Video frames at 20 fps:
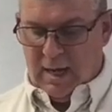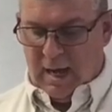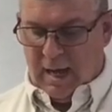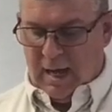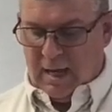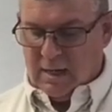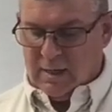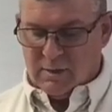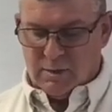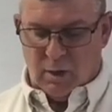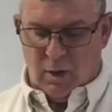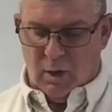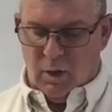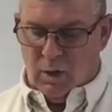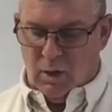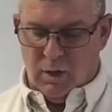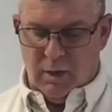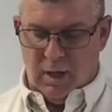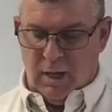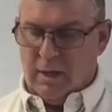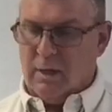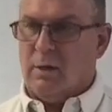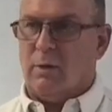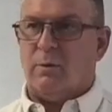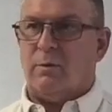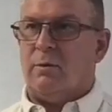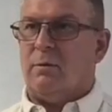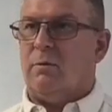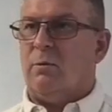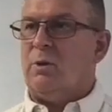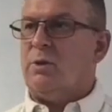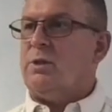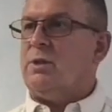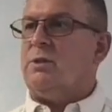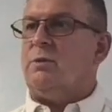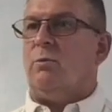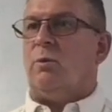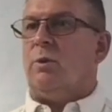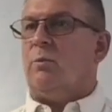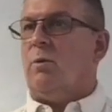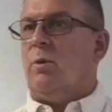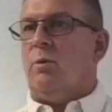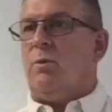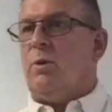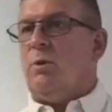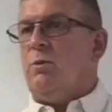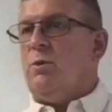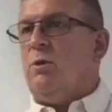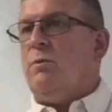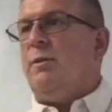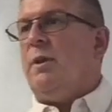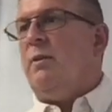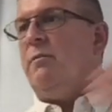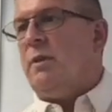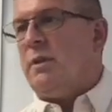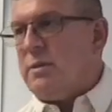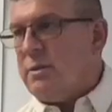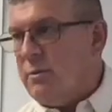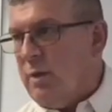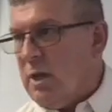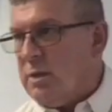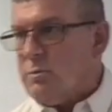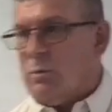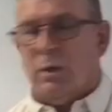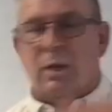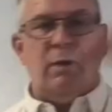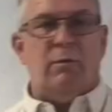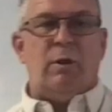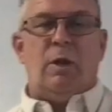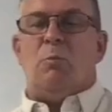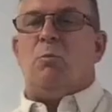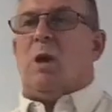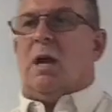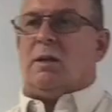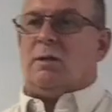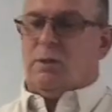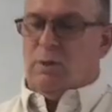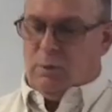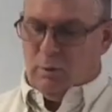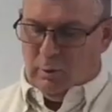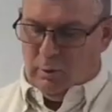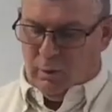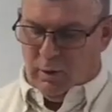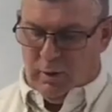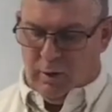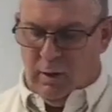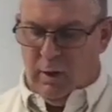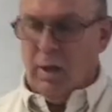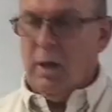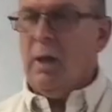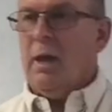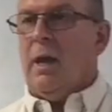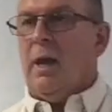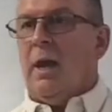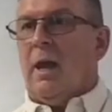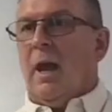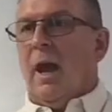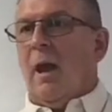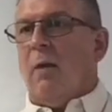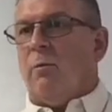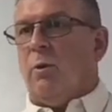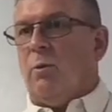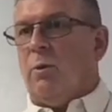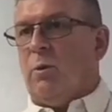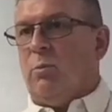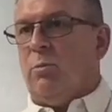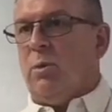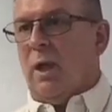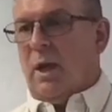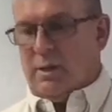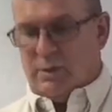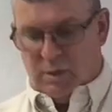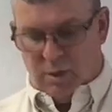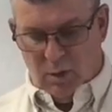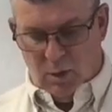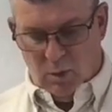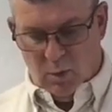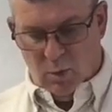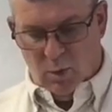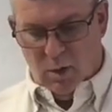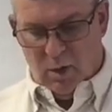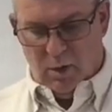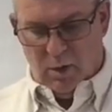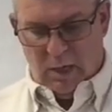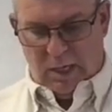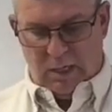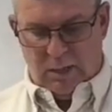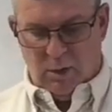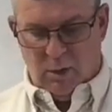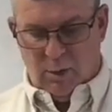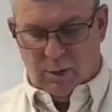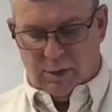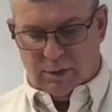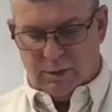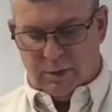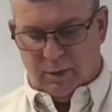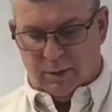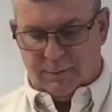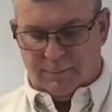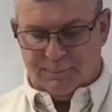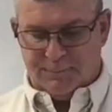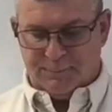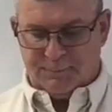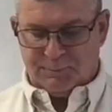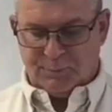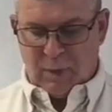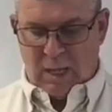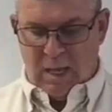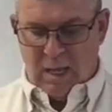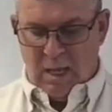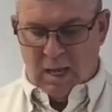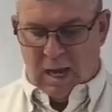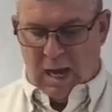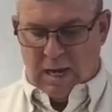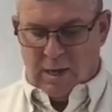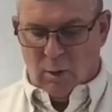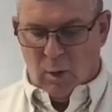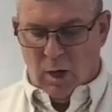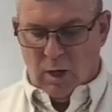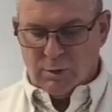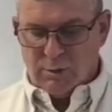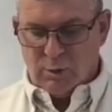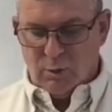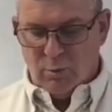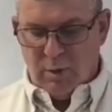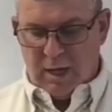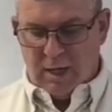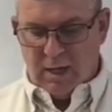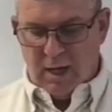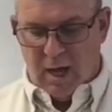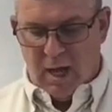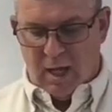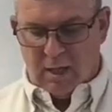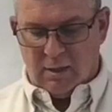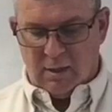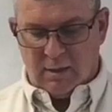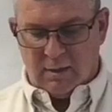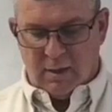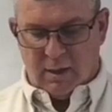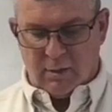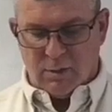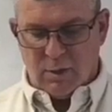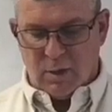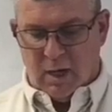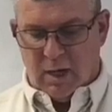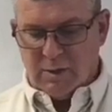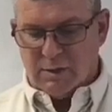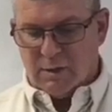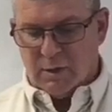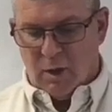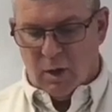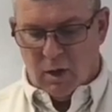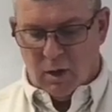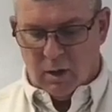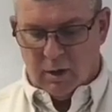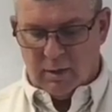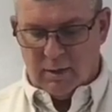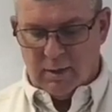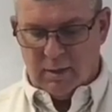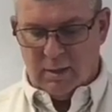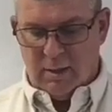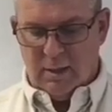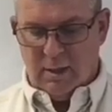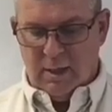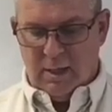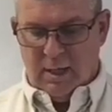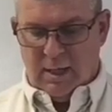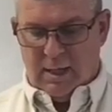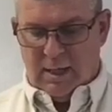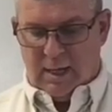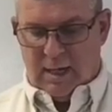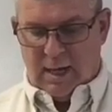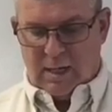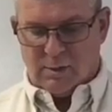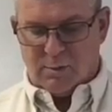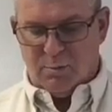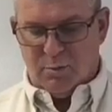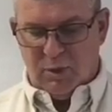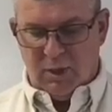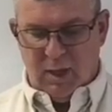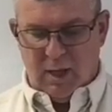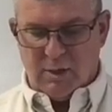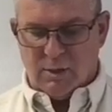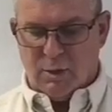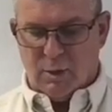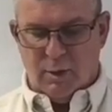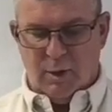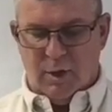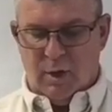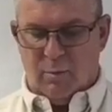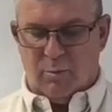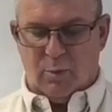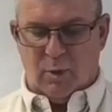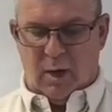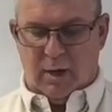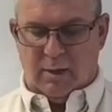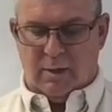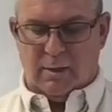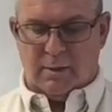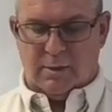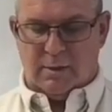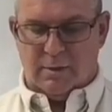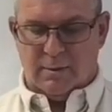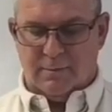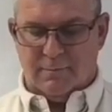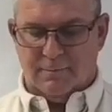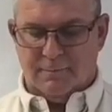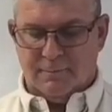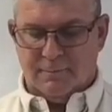and is all thine own. You've given it to us. We're giving it back to you, Lord, and we want to bless you in doing so. I know also, my God, that thou triest the heart and hast pleasure in uprightness.